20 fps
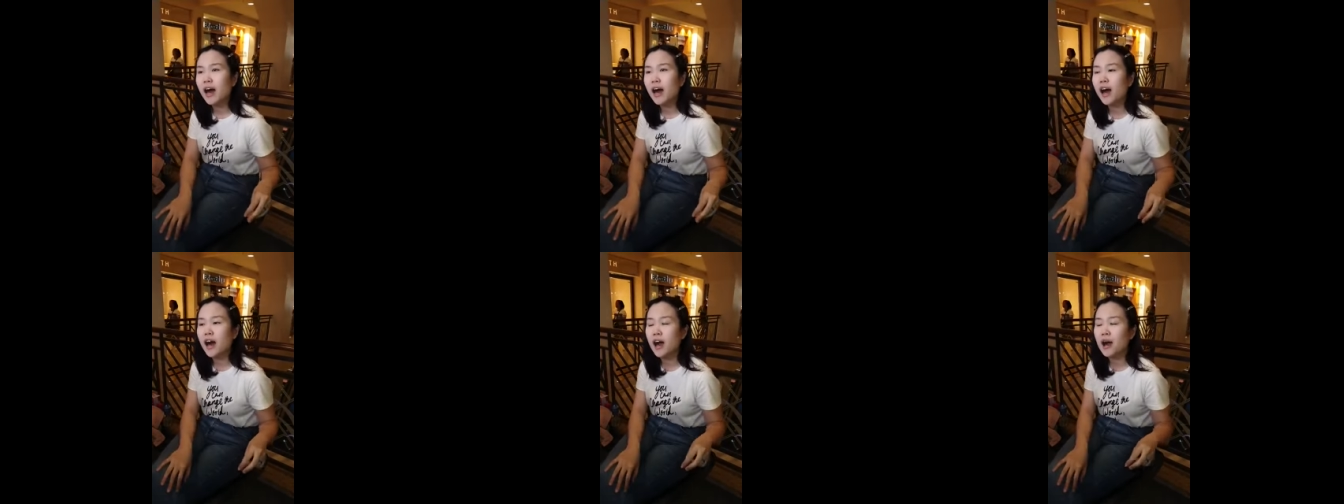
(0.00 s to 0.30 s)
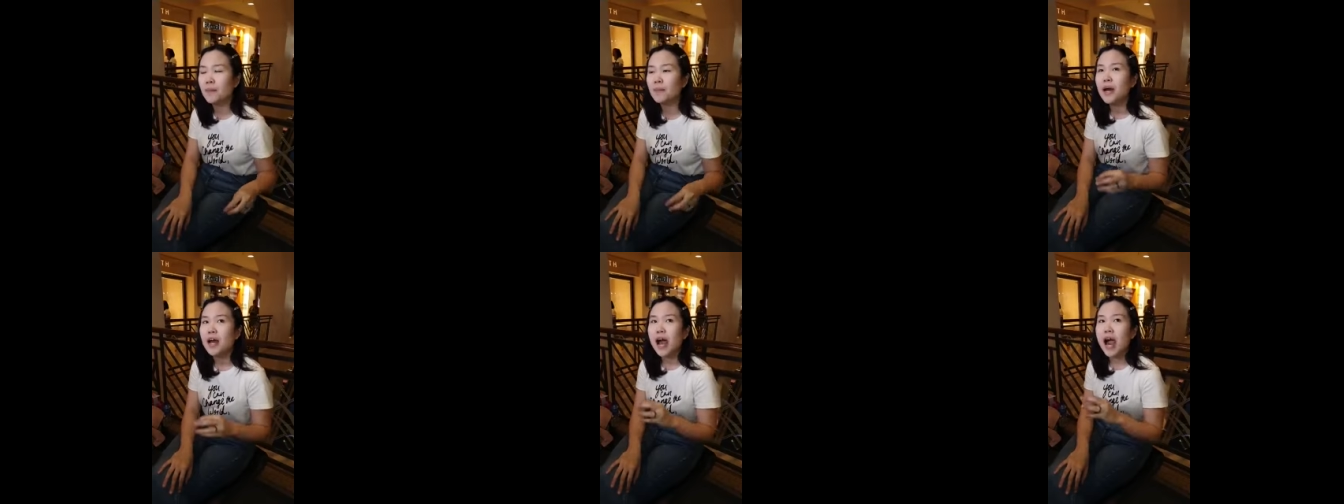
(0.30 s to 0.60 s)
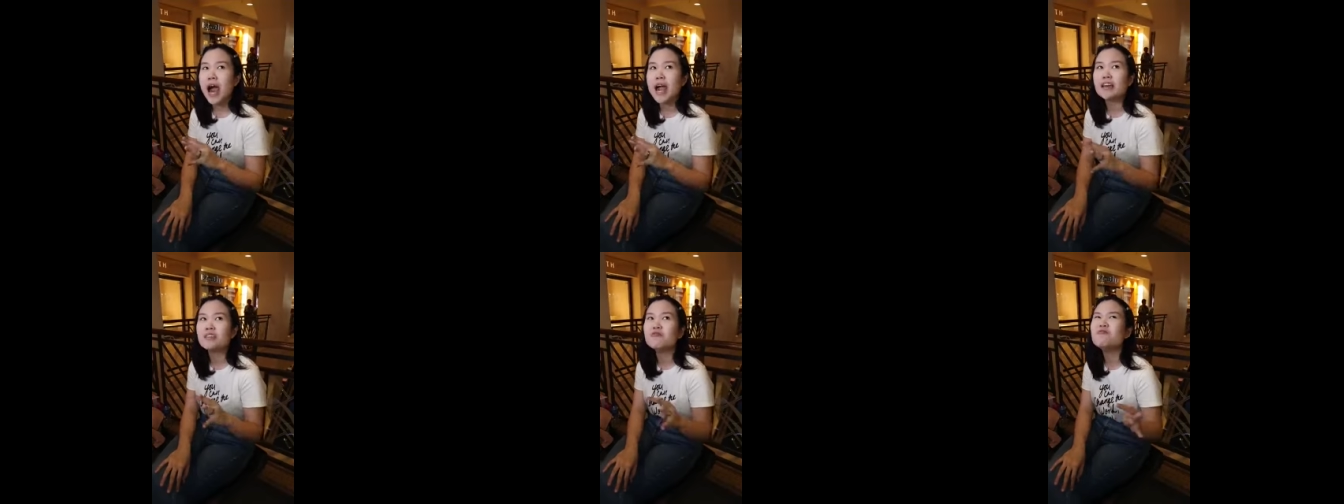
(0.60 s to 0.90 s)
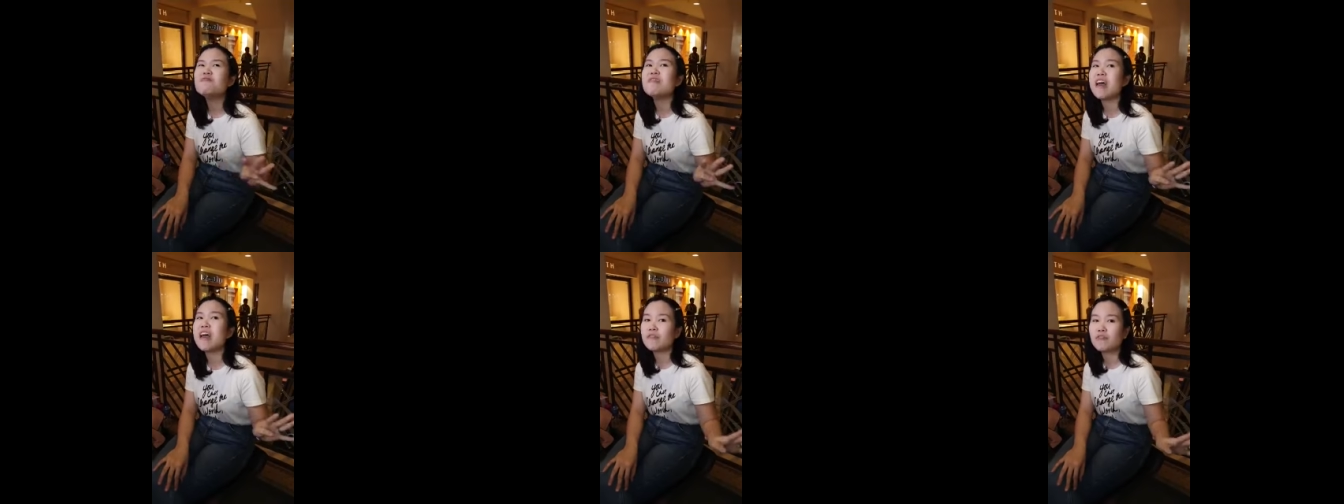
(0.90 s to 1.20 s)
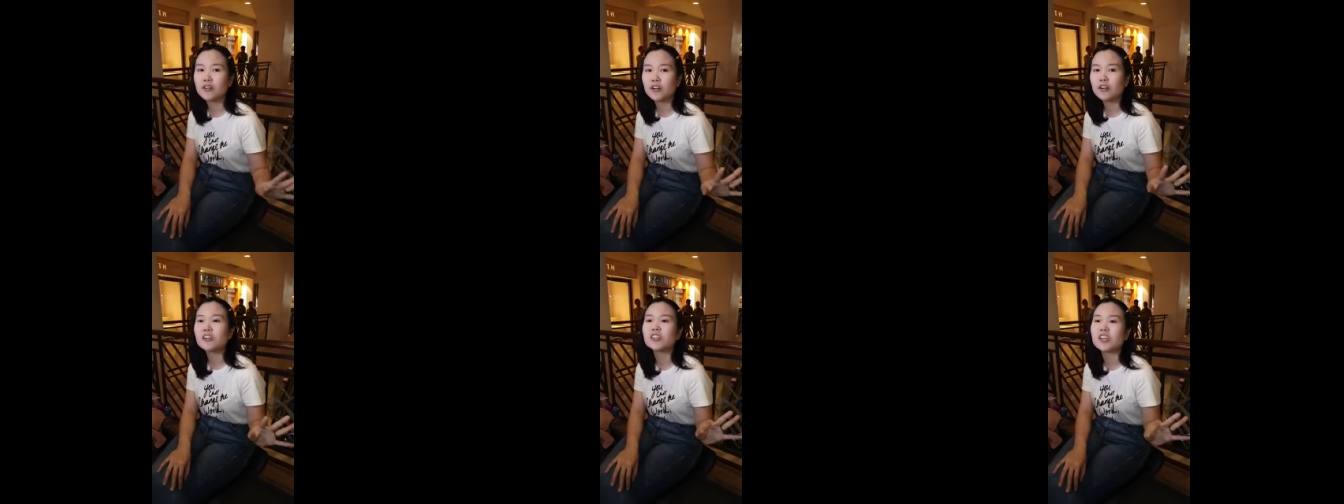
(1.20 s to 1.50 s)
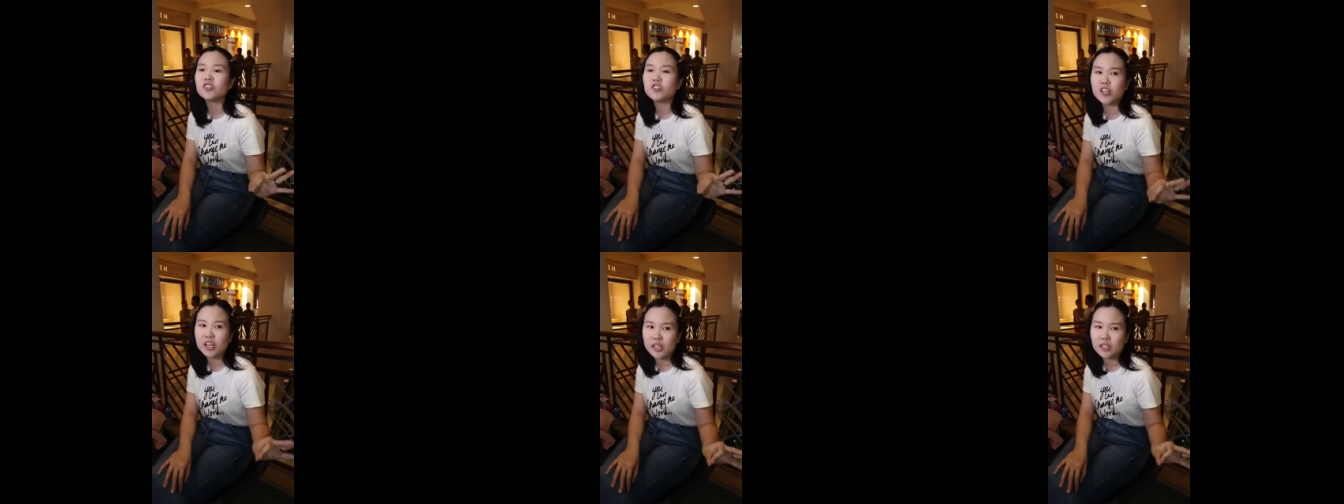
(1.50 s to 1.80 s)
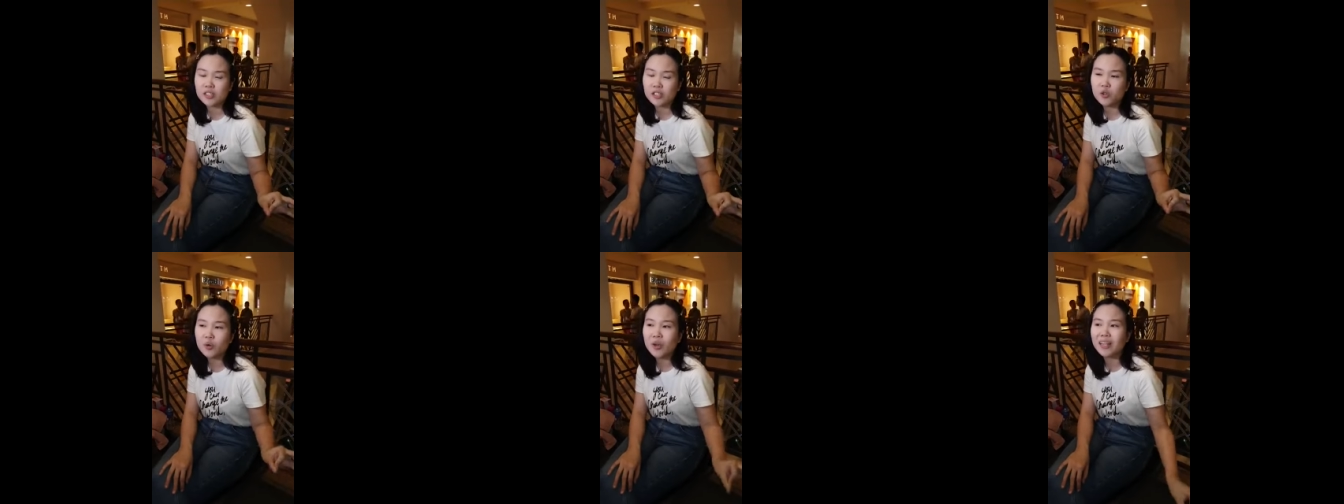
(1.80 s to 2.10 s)
Uh, I never
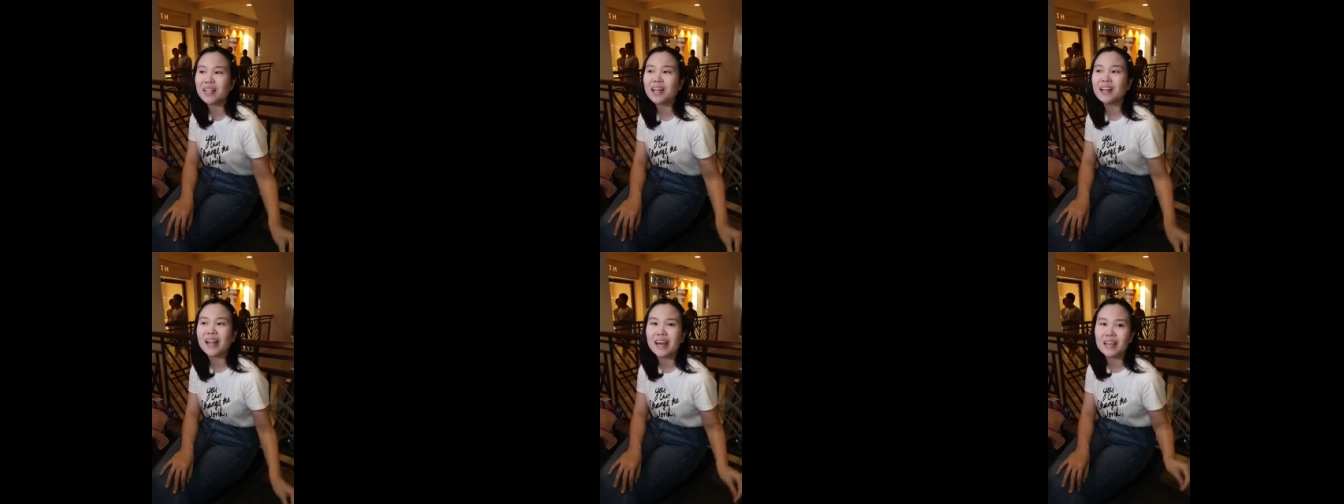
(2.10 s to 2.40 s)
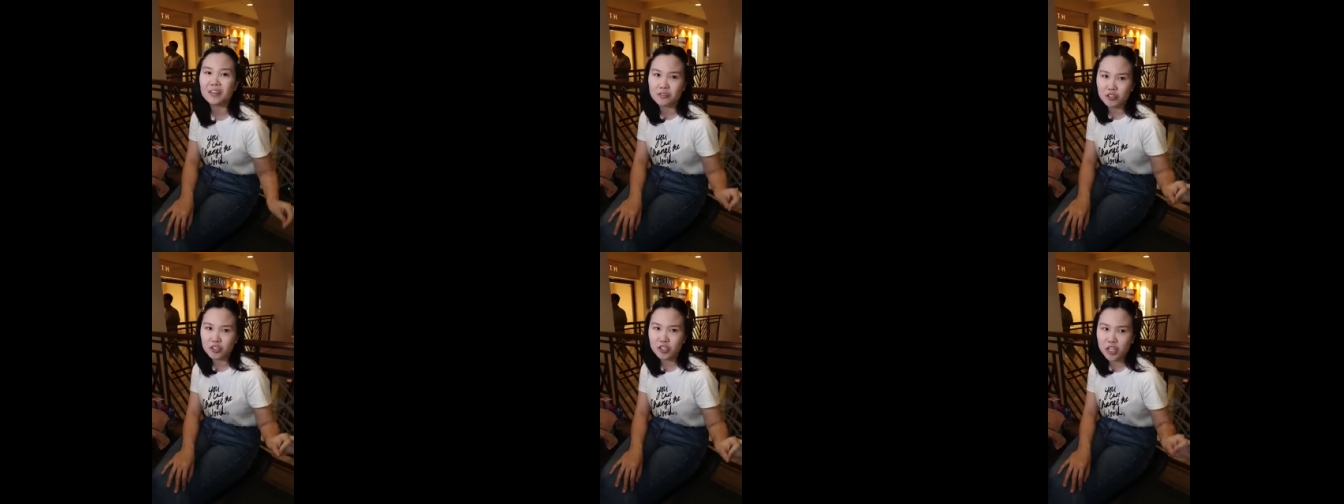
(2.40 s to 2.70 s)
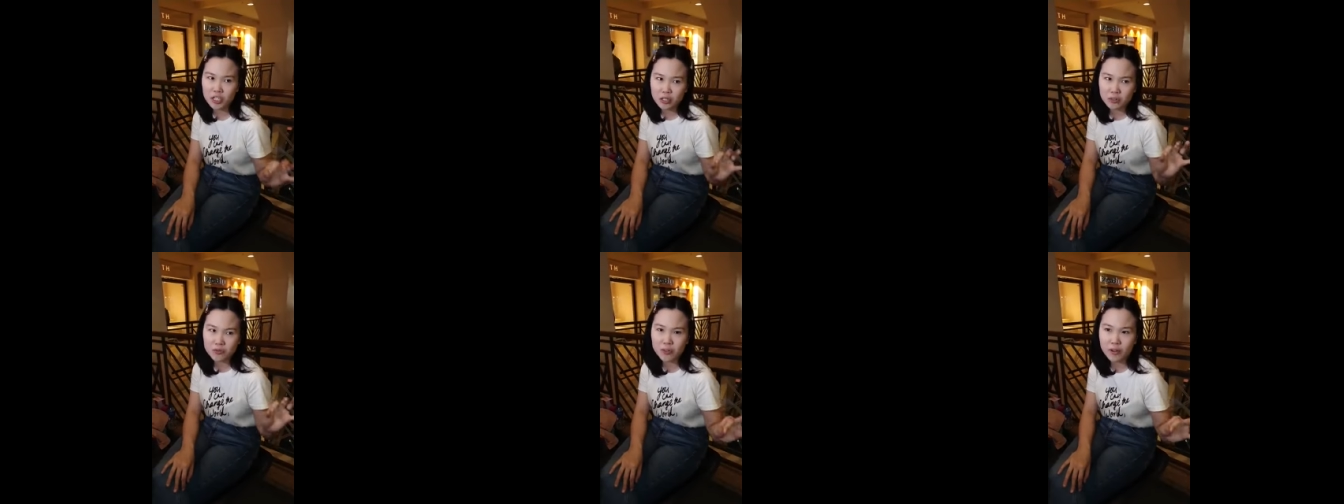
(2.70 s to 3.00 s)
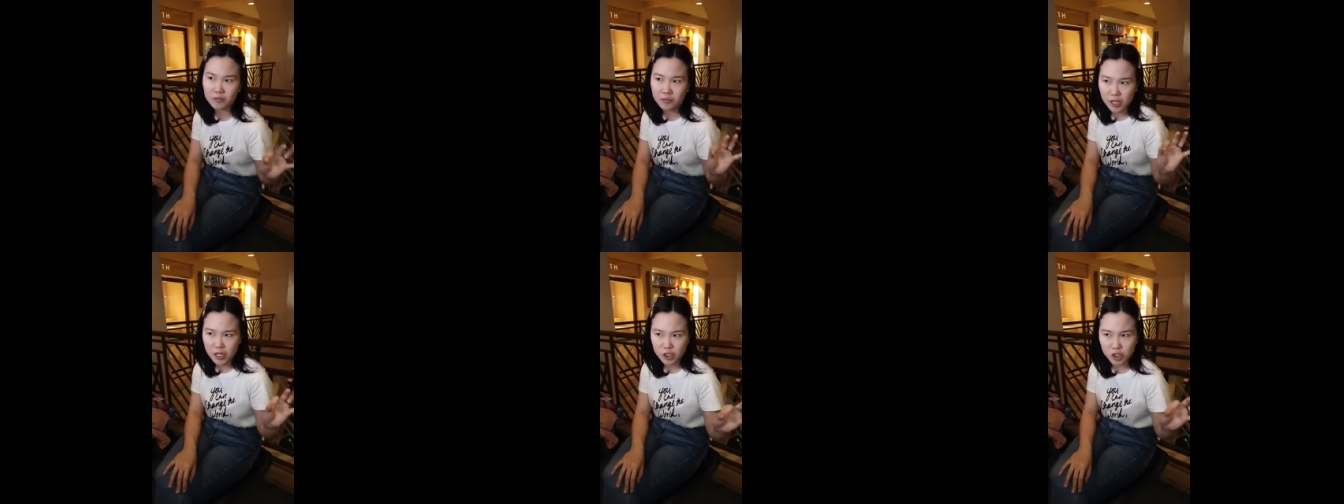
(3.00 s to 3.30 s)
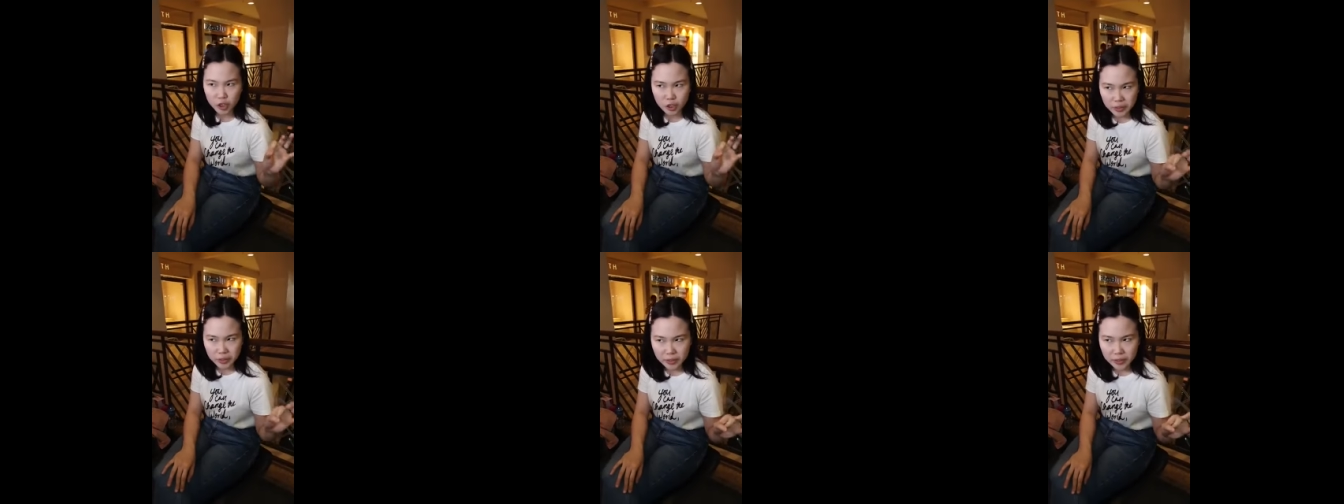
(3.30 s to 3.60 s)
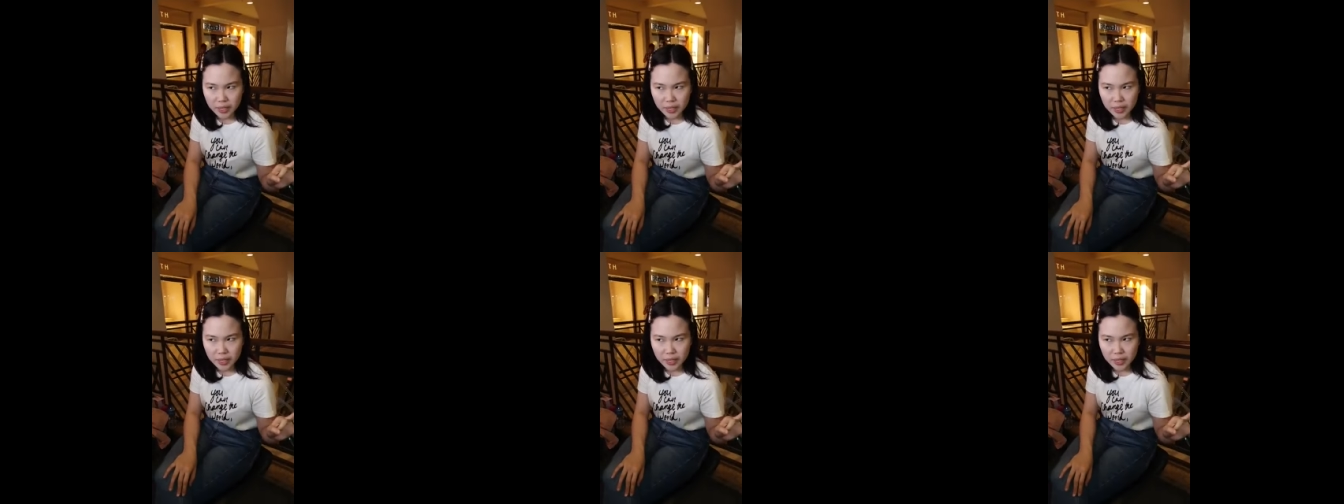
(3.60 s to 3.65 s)
suggest you get a lighter shade of foundation